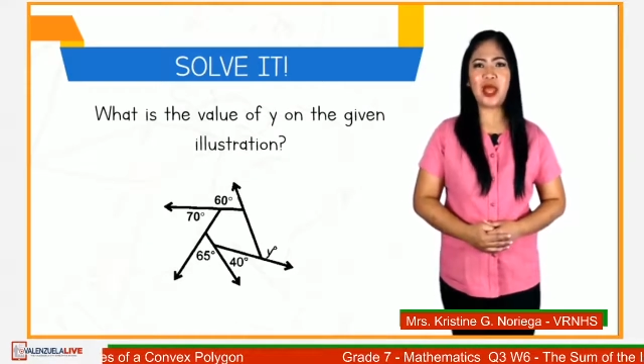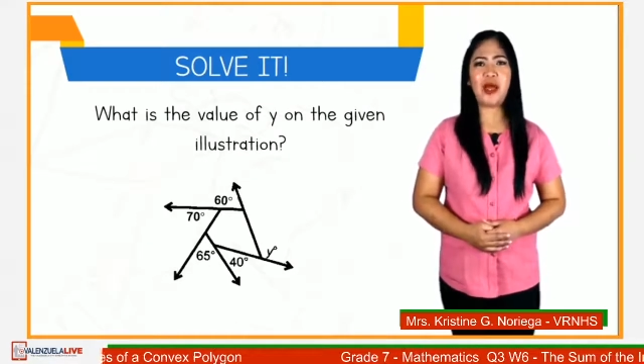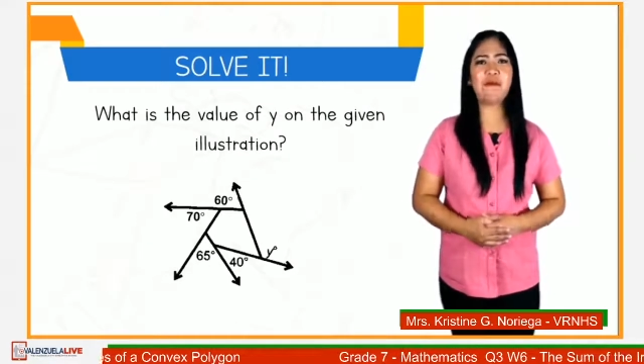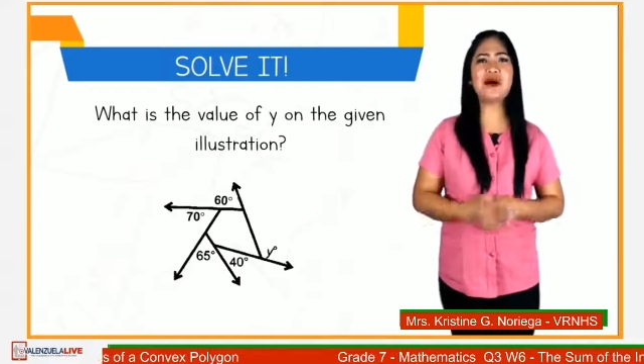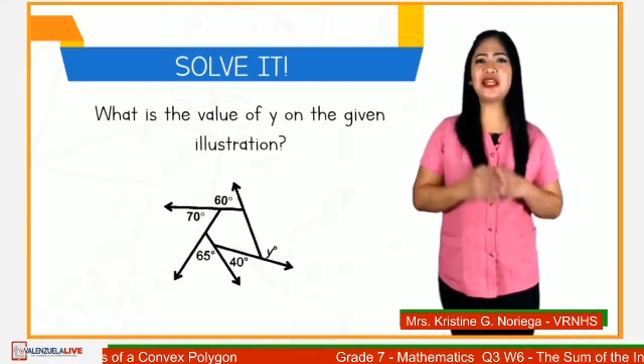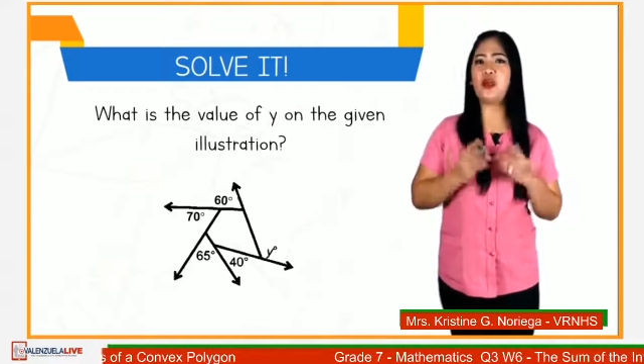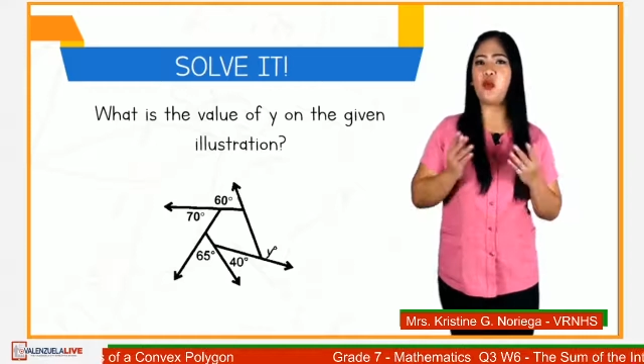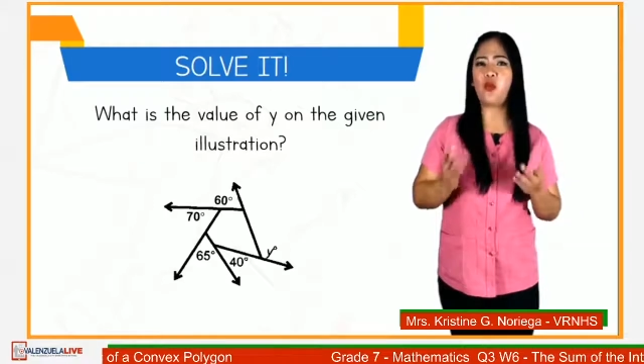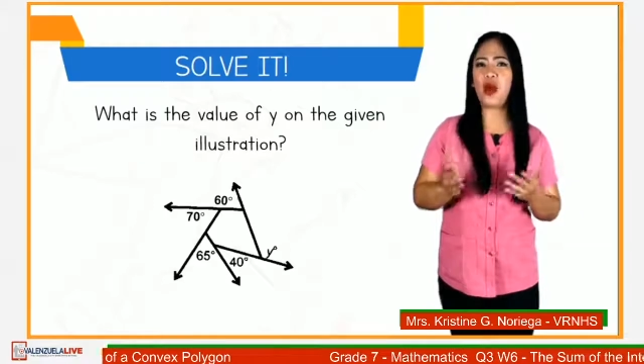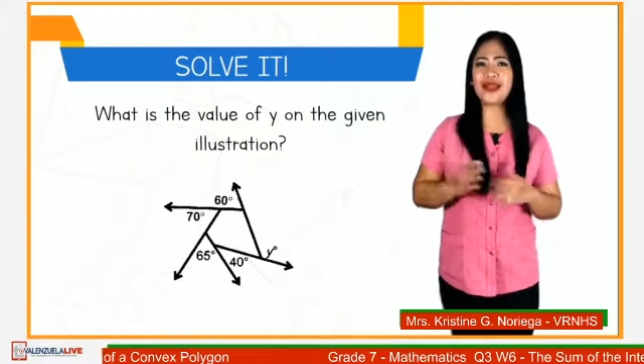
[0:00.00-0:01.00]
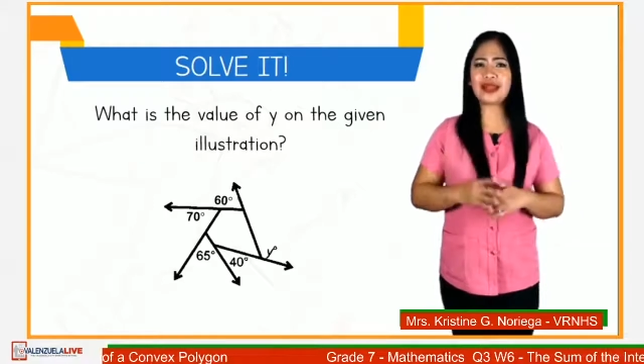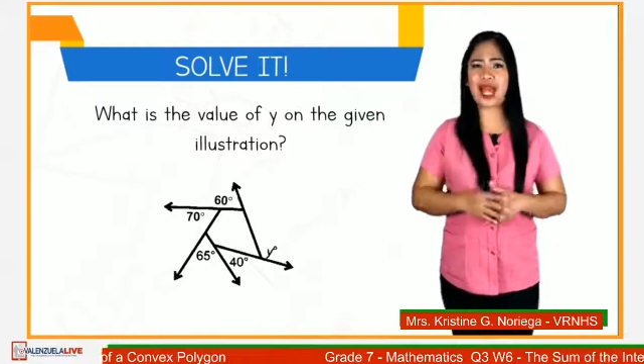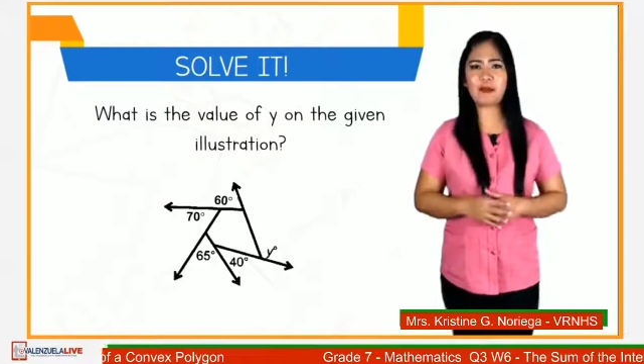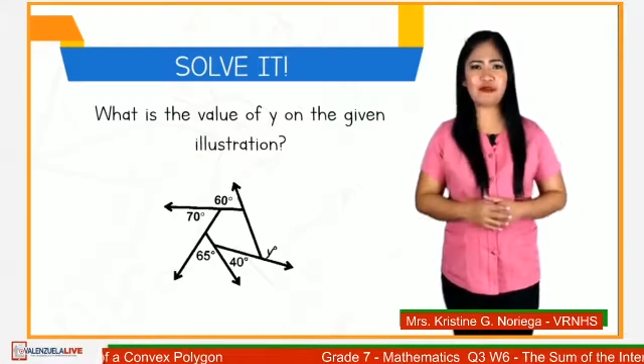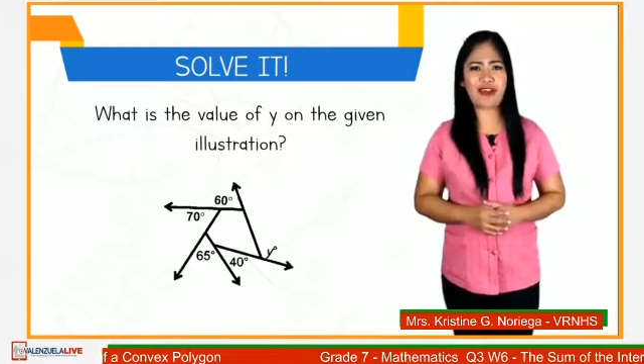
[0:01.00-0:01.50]
But what type
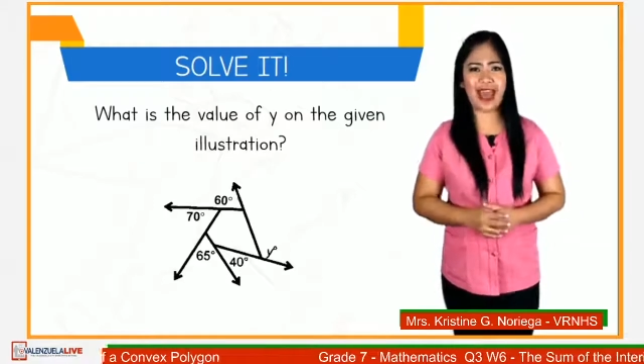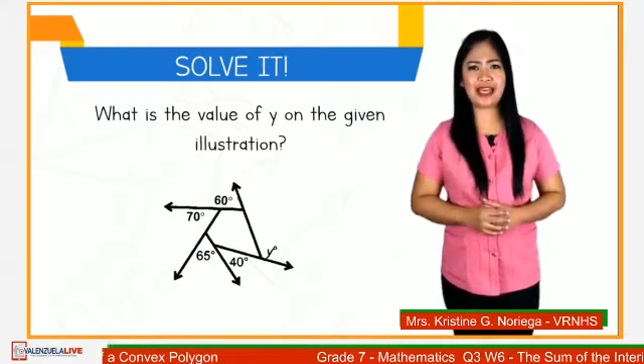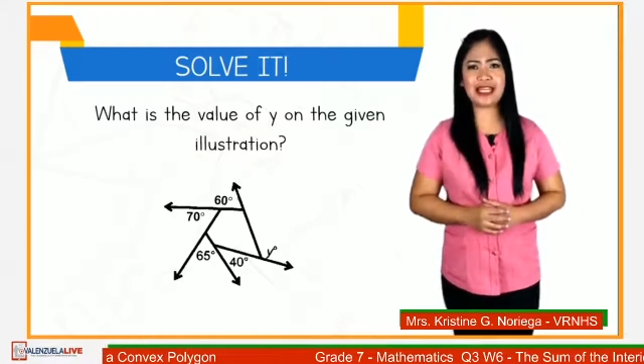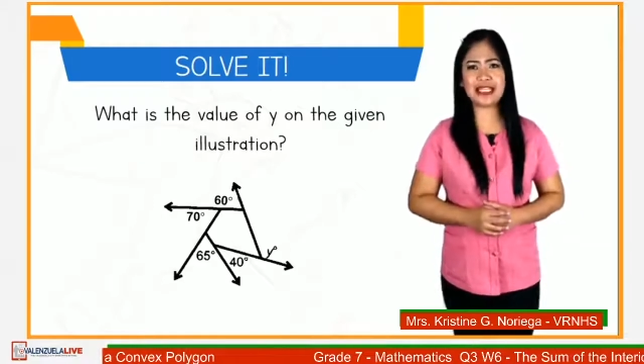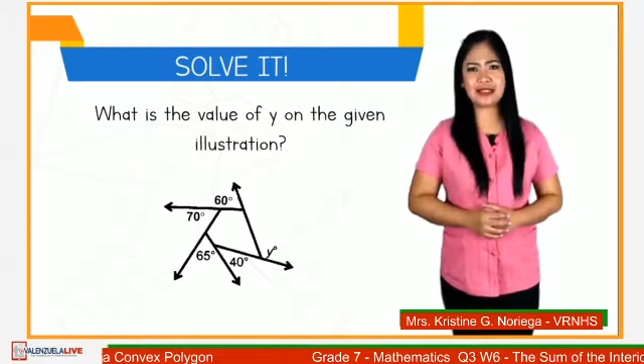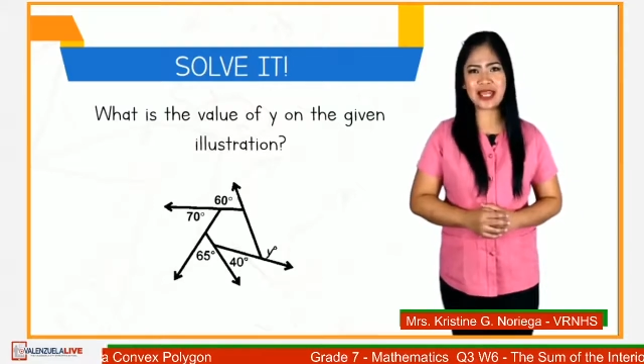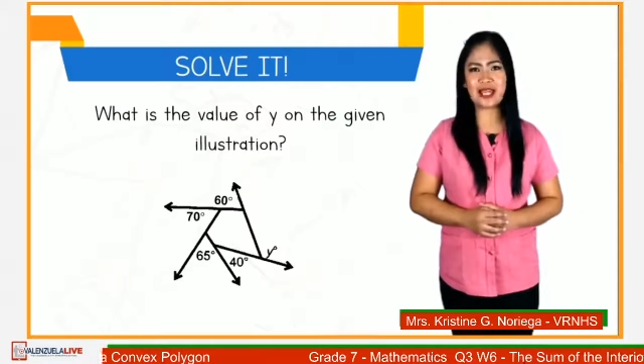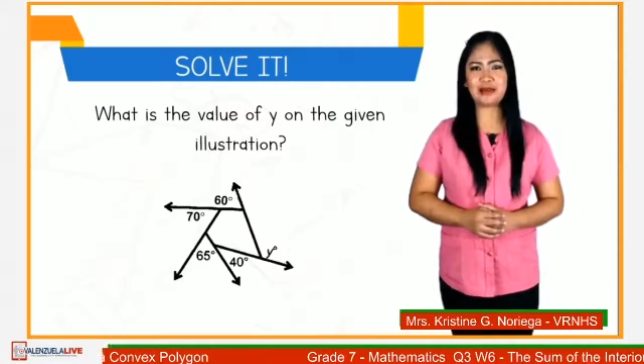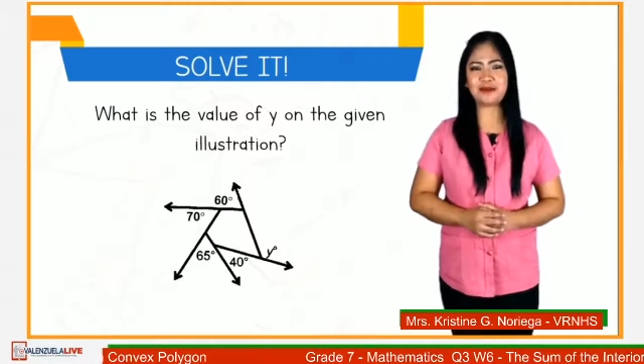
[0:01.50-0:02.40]
of angle is it?